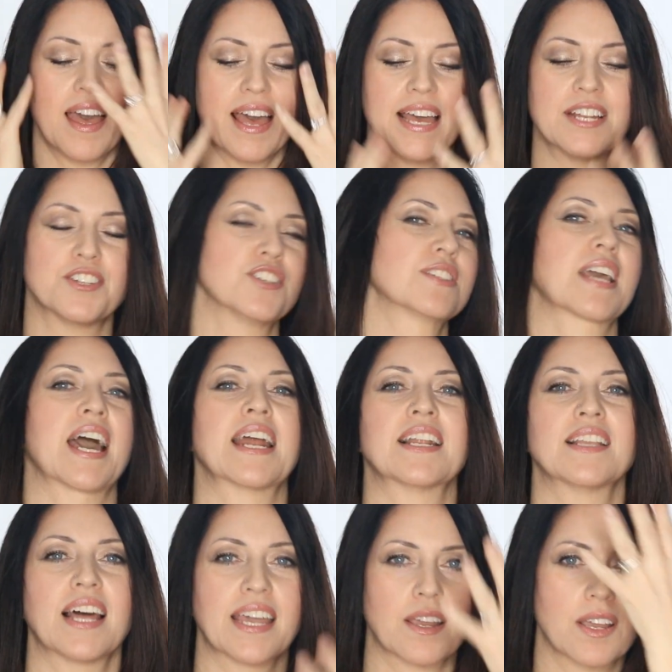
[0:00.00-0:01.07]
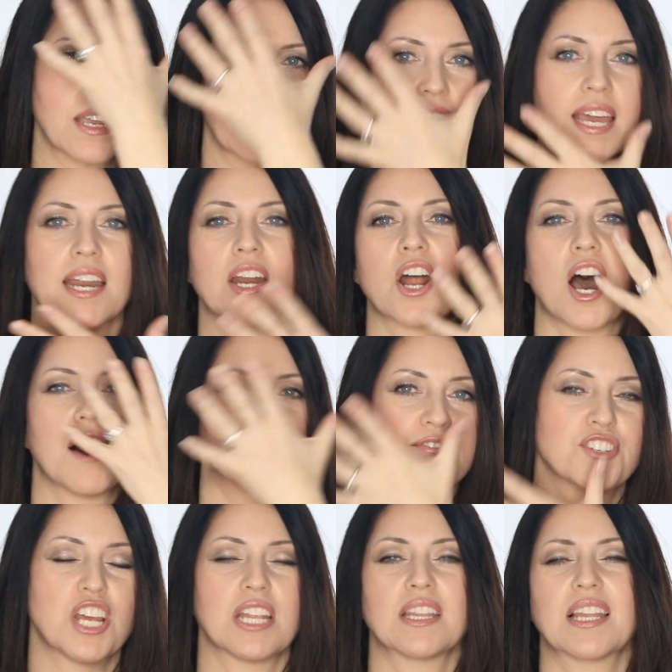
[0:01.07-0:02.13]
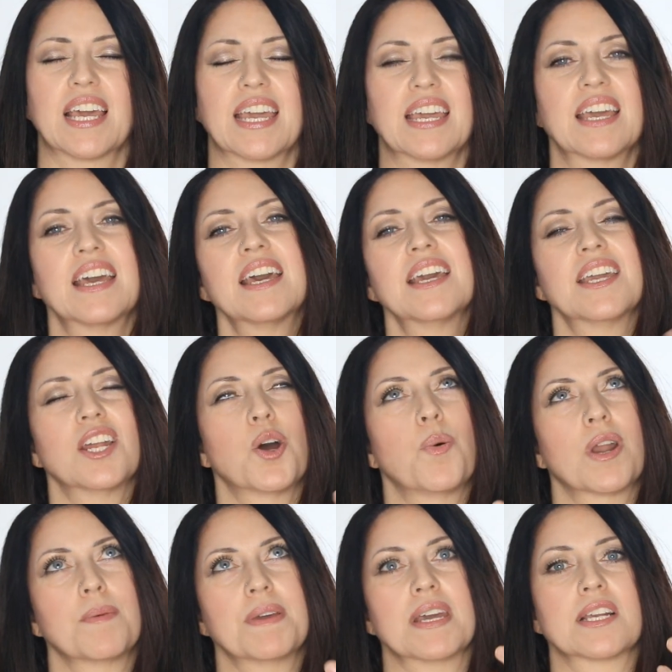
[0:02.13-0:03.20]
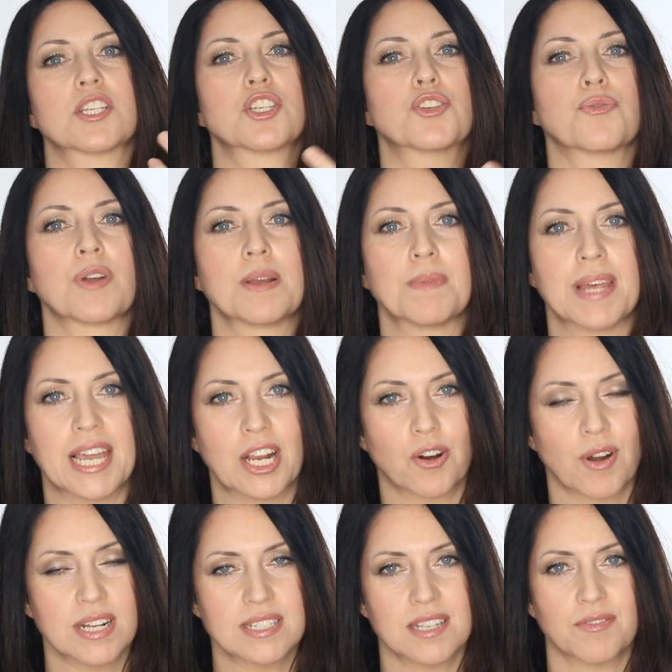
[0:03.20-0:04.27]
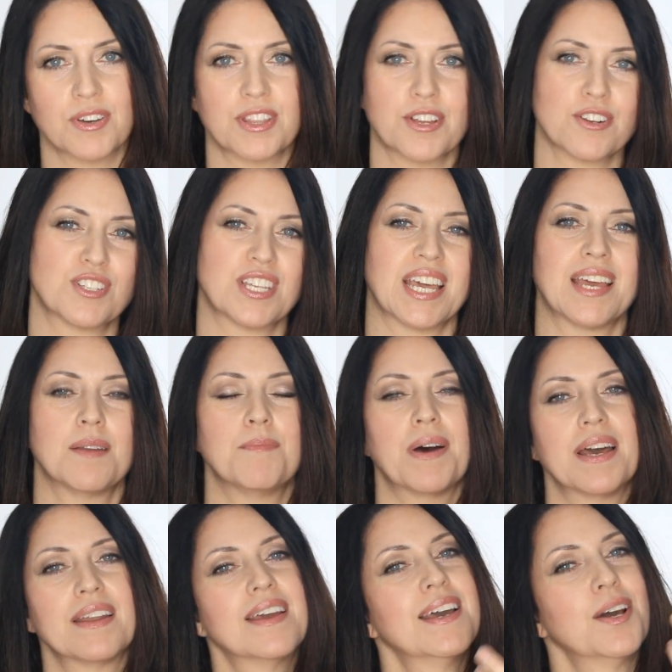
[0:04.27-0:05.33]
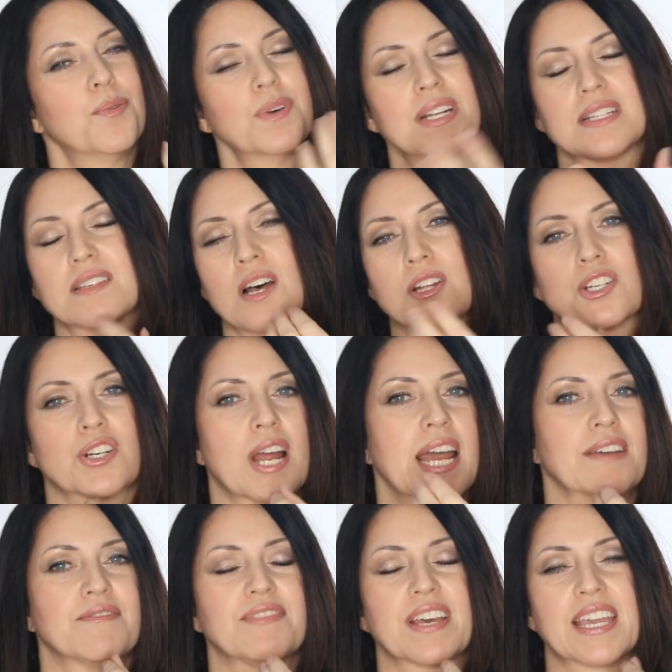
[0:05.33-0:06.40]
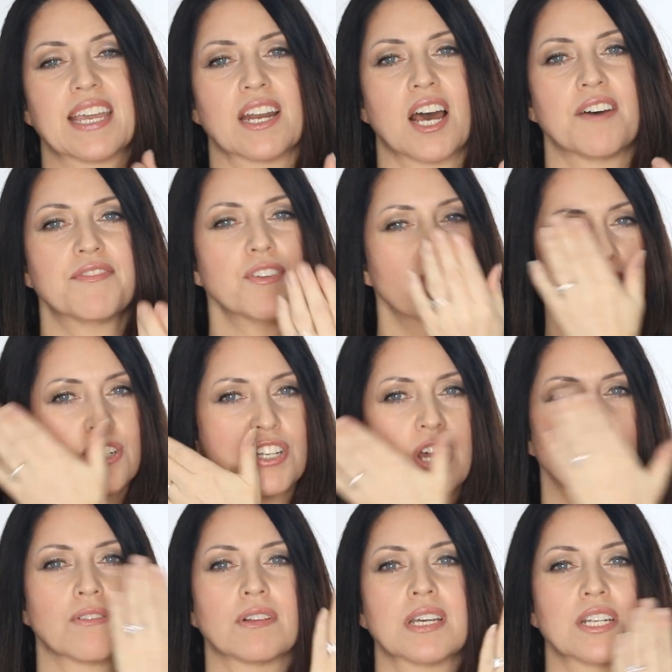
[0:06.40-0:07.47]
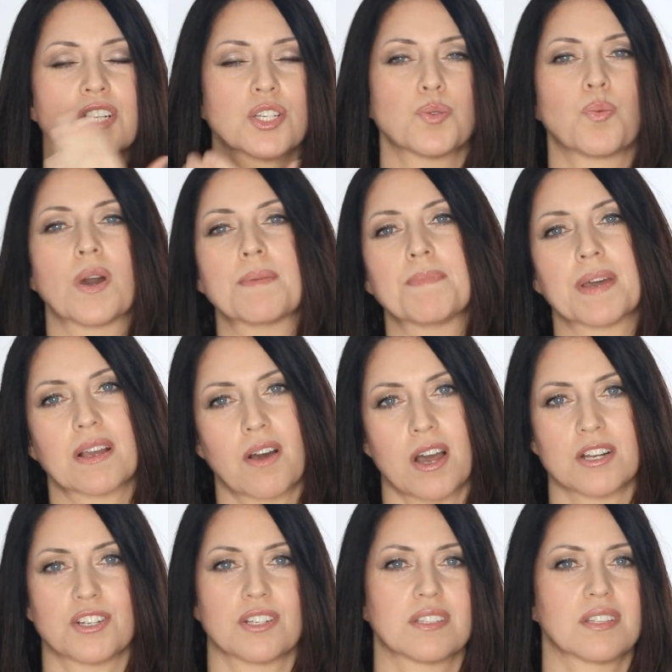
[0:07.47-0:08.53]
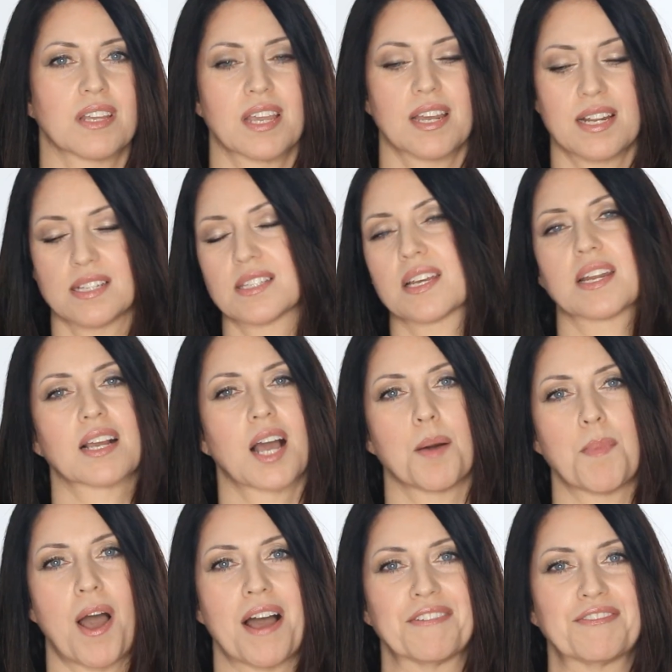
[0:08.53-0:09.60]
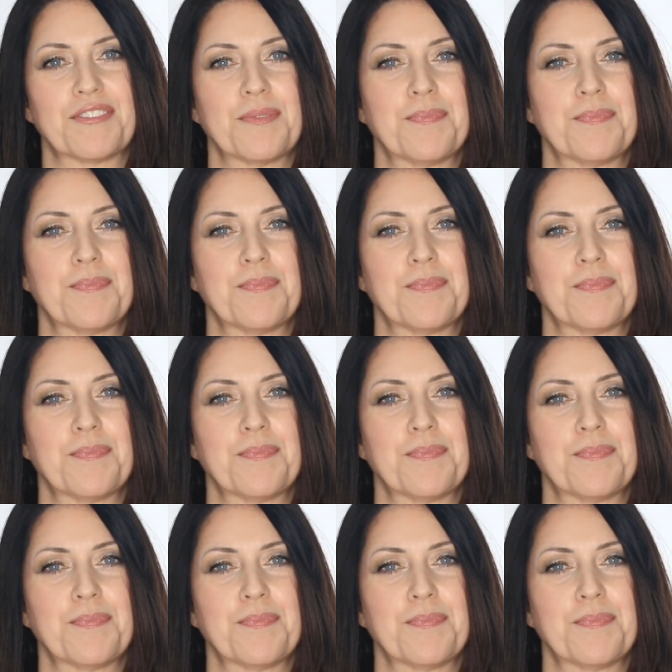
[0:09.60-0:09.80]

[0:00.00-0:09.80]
and just kind of like get it off gently. You don't want to be extremely aggressive with your skin, but when it's all dry and flaking off, you can generally just wipe it cautiously and it's going to come off.